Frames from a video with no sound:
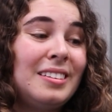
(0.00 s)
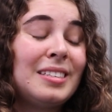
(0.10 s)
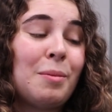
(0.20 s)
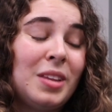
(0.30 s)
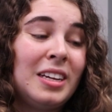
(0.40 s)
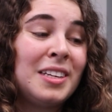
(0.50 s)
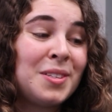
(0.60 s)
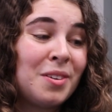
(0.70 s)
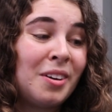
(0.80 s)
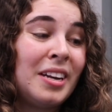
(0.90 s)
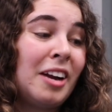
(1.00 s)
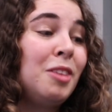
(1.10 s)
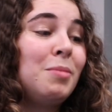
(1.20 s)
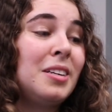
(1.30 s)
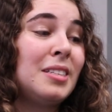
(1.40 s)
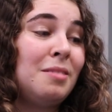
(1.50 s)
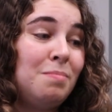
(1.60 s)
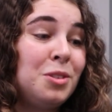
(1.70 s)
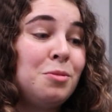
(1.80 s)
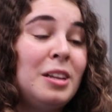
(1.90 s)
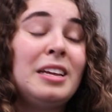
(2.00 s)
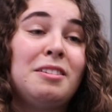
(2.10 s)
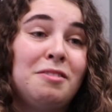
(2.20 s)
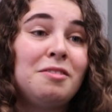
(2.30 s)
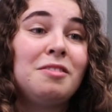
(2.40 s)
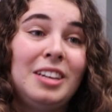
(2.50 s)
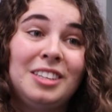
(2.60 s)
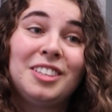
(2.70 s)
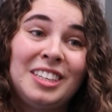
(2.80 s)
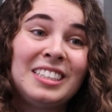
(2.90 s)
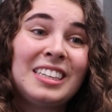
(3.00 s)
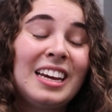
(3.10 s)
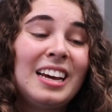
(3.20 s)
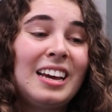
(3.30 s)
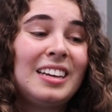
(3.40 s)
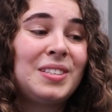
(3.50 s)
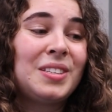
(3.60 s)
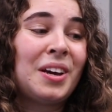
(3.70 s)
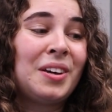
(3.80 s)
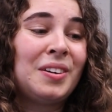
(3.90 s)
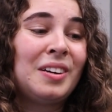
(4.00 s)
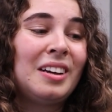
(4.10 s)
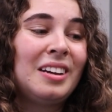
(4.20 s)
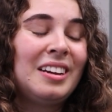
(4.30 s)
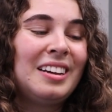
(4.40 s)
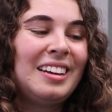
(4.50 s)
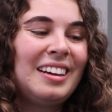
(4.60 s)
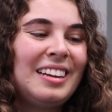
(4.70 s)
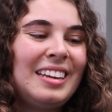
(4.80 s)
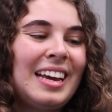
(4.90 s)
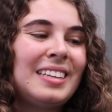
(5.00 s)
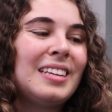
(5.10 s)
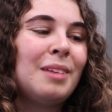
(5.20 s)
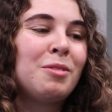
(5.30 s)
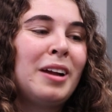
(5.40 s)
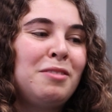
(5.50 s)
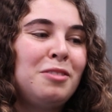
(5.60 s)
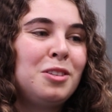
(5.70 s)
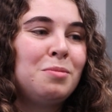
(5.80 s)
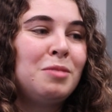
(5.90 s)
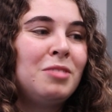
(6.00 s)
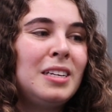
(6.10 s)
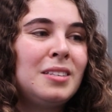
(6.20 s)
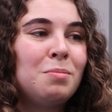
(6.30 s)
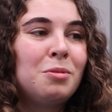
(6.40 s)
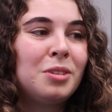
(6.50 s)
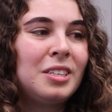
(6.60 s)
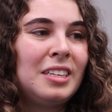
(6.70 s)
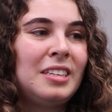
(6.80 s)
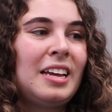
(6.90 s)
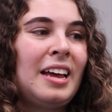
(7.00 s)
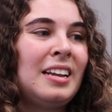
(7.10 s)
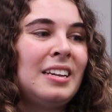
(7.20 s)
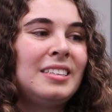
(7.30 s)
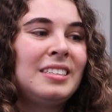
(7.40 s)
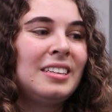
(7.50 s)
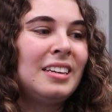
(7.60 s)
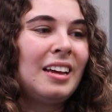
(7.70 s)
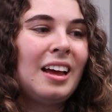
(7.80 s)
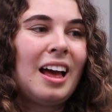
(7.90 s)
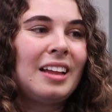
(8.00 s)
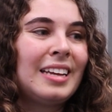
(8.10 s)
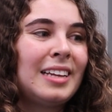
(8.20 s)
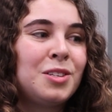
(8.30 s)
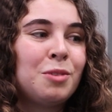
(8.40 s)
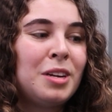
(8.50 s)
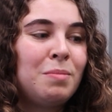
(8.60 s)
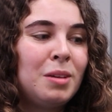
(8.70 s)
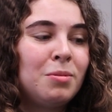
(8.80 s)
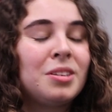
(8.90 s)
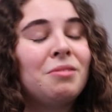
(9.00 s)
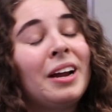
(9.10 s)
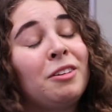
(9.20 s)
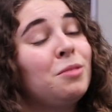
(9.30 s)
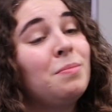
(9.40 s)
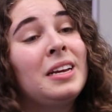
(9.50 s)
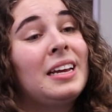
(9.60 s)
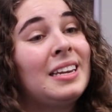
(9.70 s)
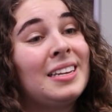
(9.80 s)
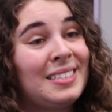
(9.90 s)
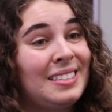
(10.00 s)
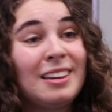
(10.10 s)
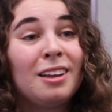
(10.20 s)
something extraordinary, because I do believe it shouldn't. So yes, I'm grateful to be really supported, and that so many people around me in this